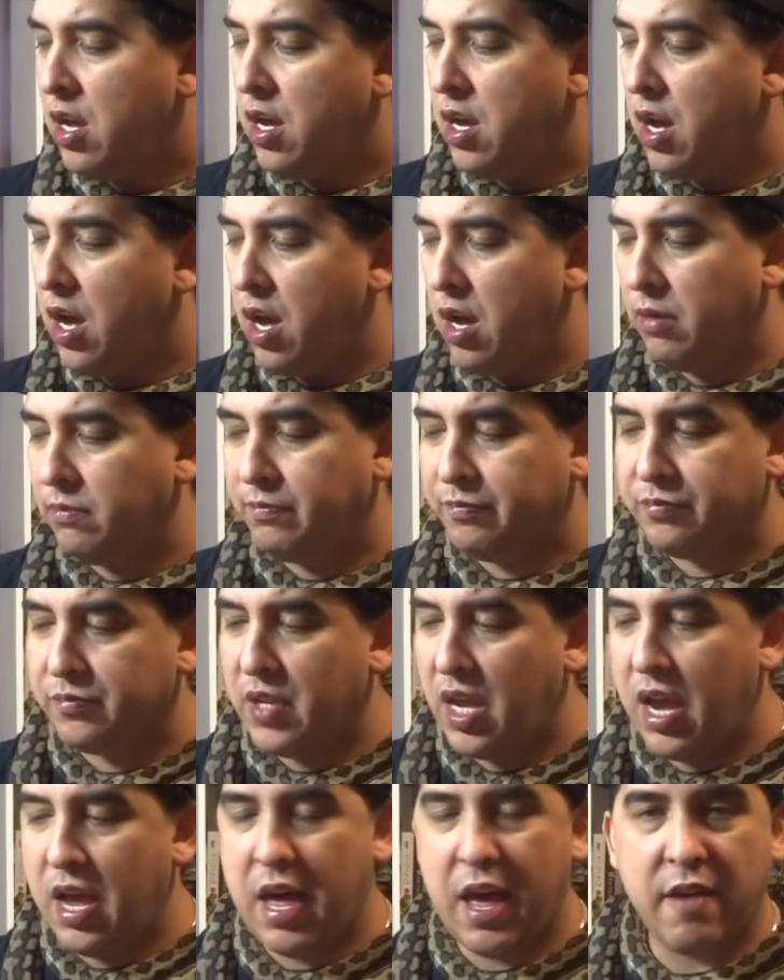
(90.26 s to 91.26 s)
Um,
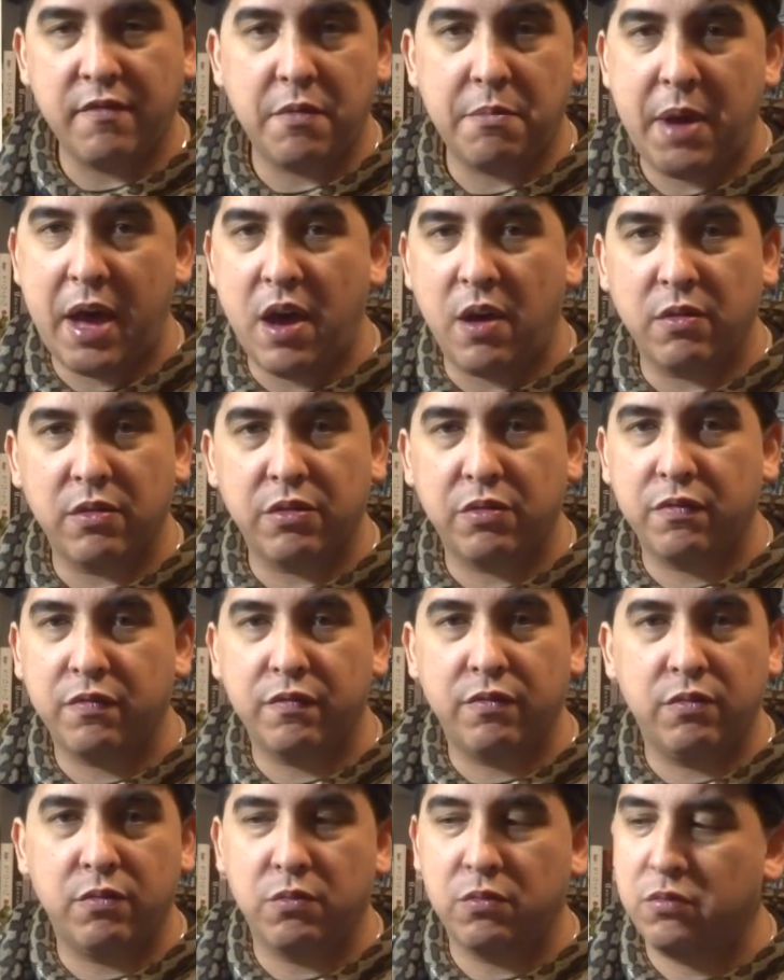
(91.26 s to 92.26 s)
I have about
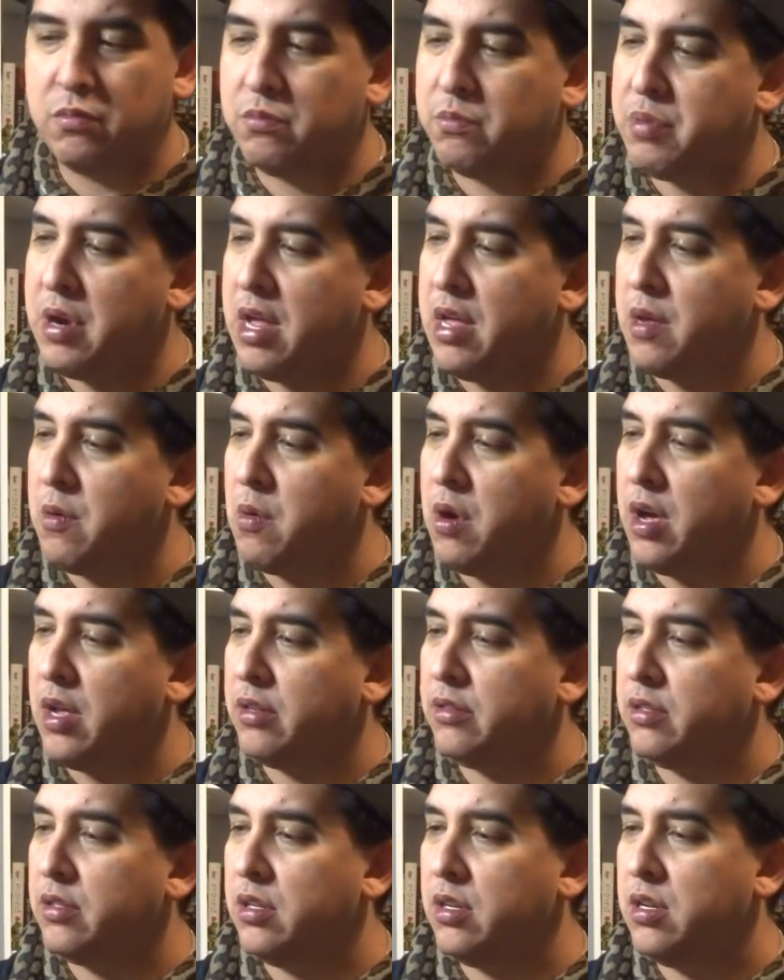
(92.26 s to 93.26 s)
probably
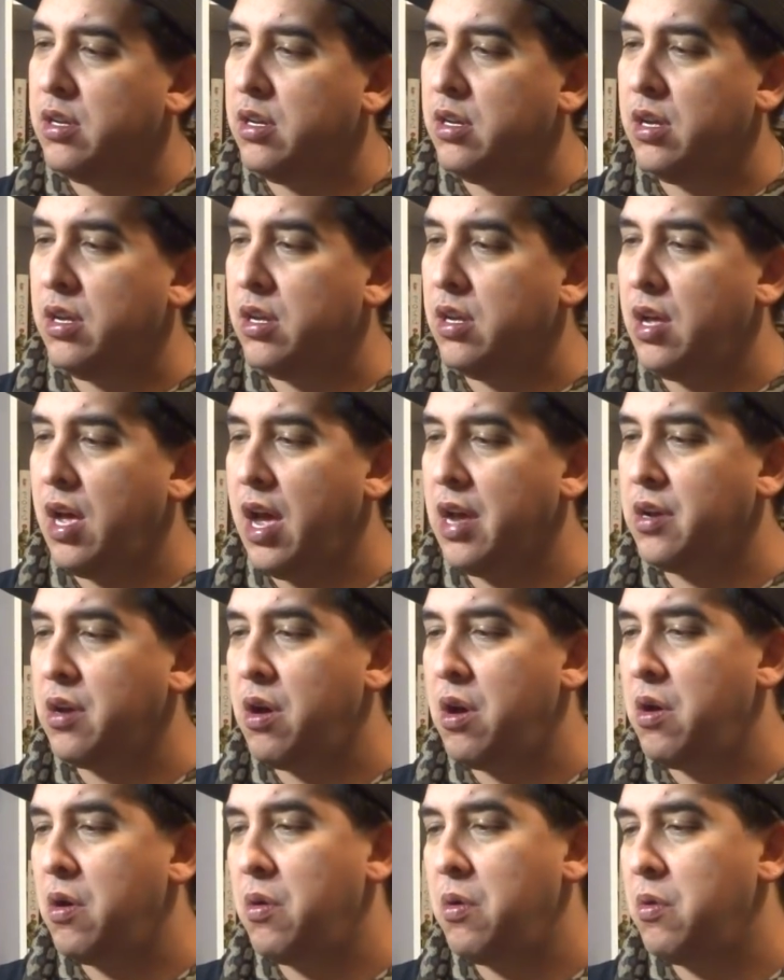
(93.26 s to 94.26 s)
what? I
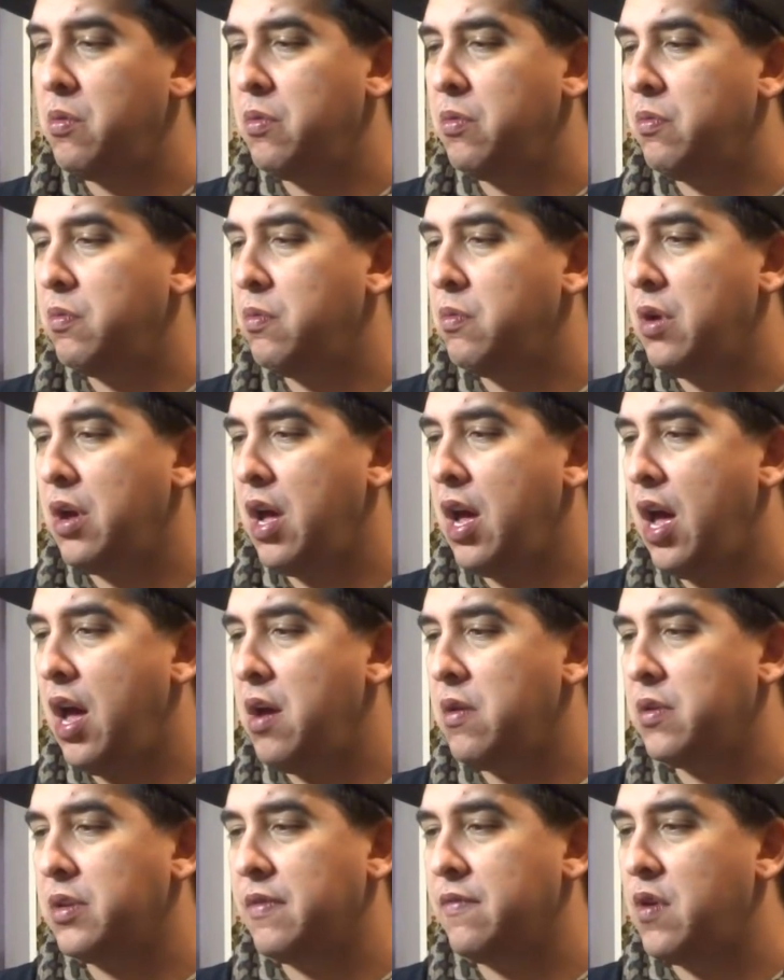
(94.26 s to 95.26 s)
go, I
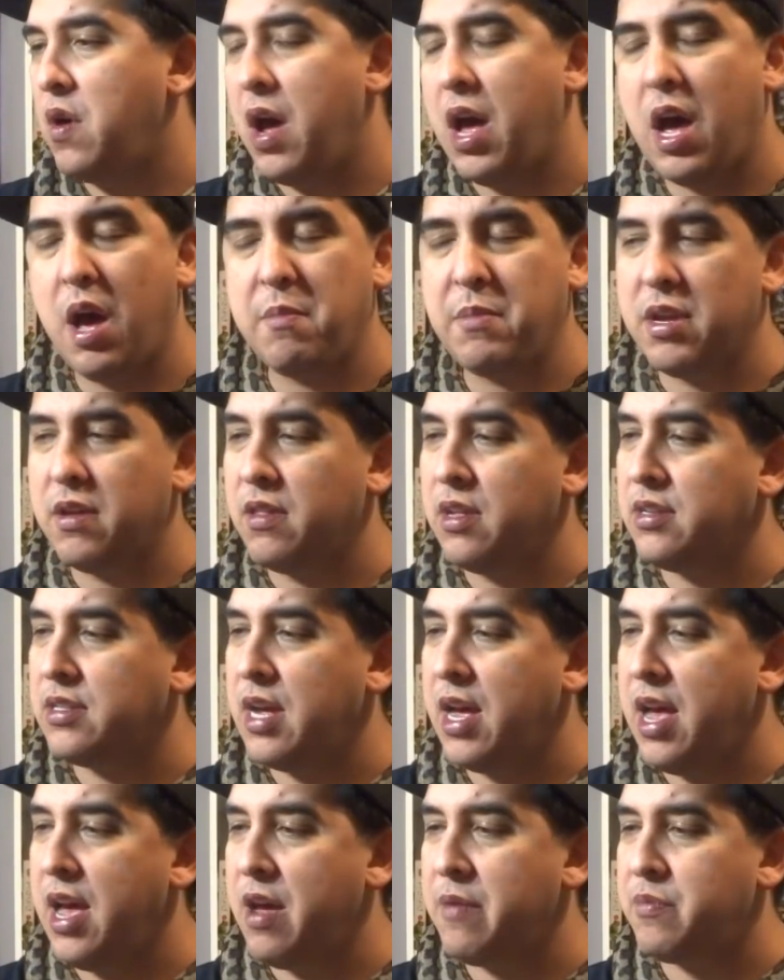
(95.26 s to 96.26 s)
don't even know how many of these
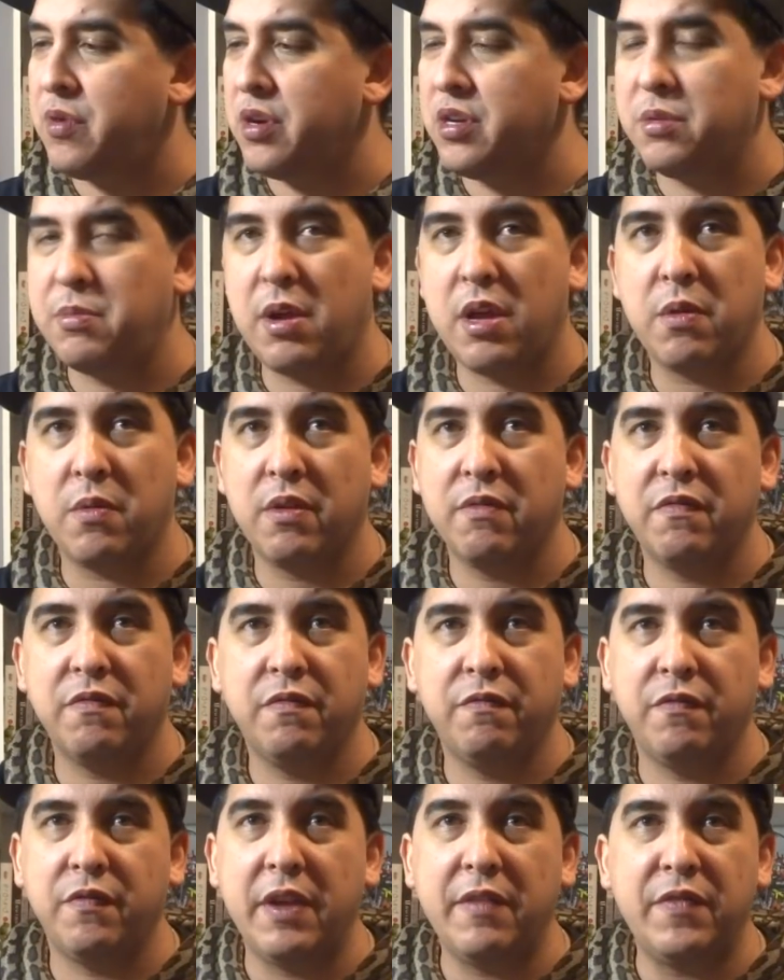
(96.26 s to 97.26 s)
I have. Pretty probably what,
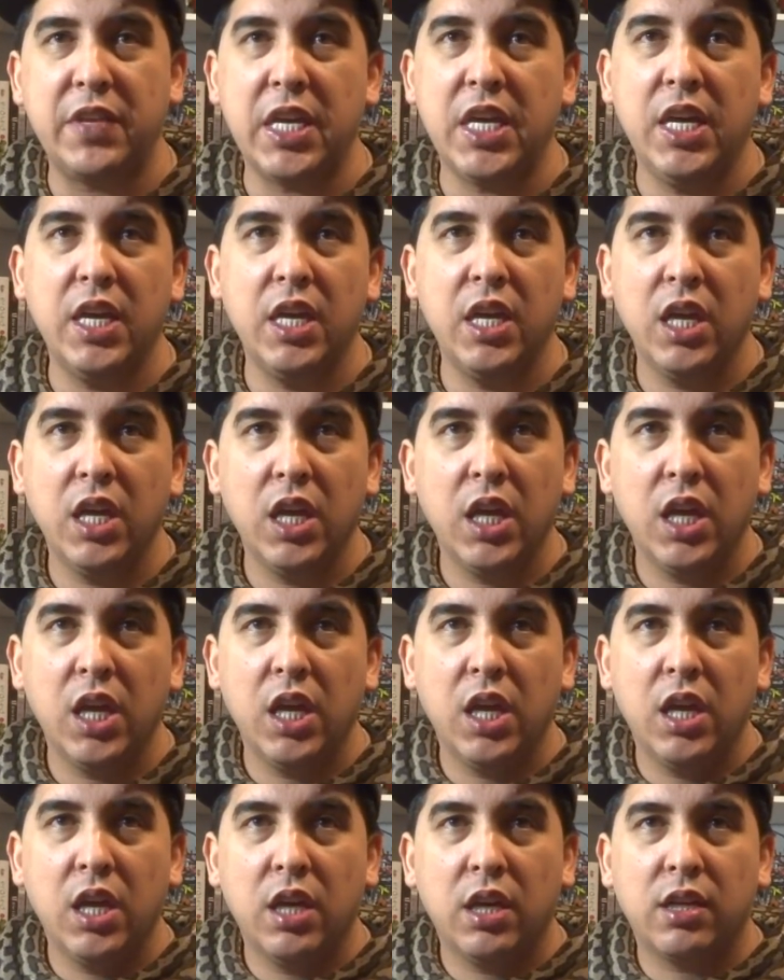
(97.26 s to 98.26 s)
50?
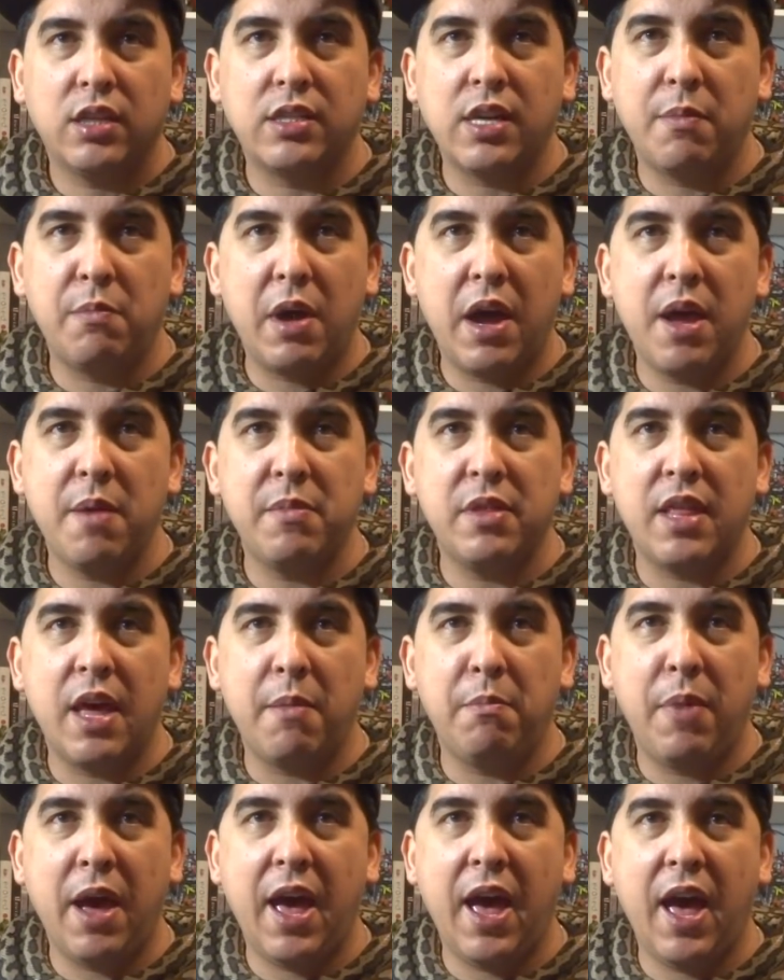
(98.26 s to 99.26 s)
Because I buy them in
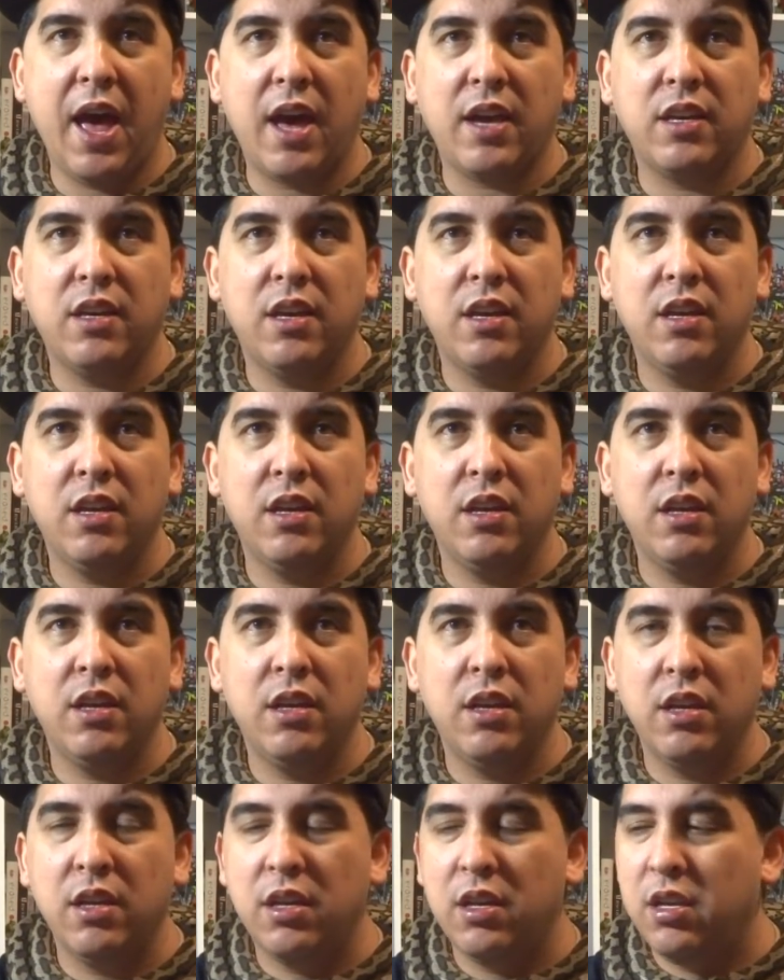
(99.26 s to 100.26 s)
that bag. Probably
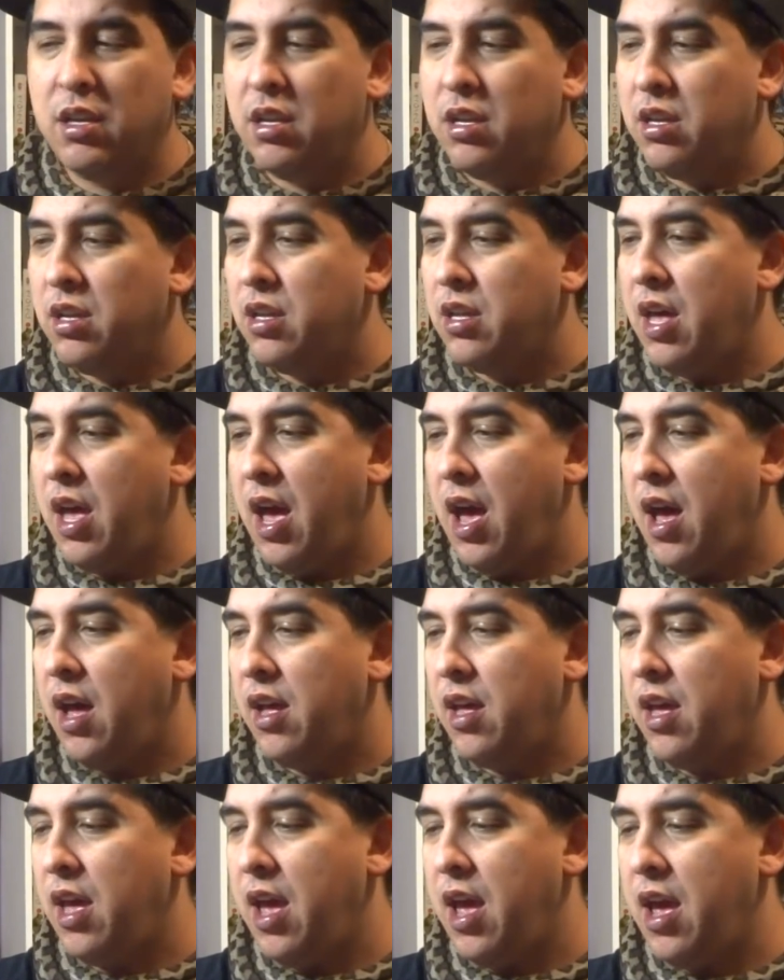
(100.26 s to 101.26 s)
more.
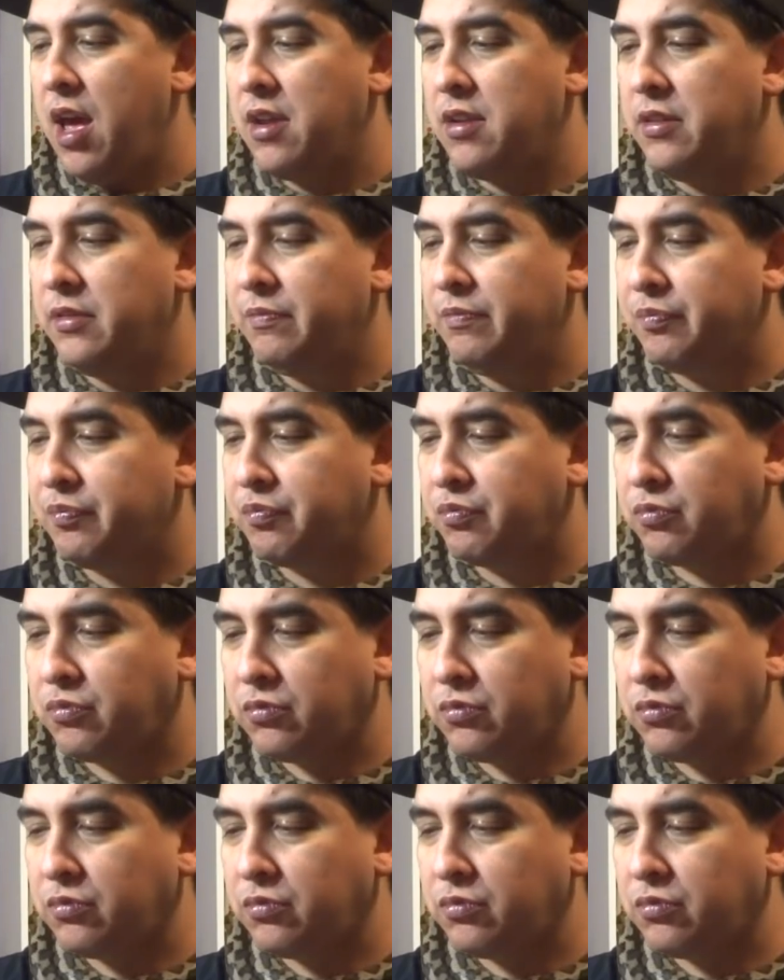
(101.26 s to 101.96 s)
Yeah. Around there.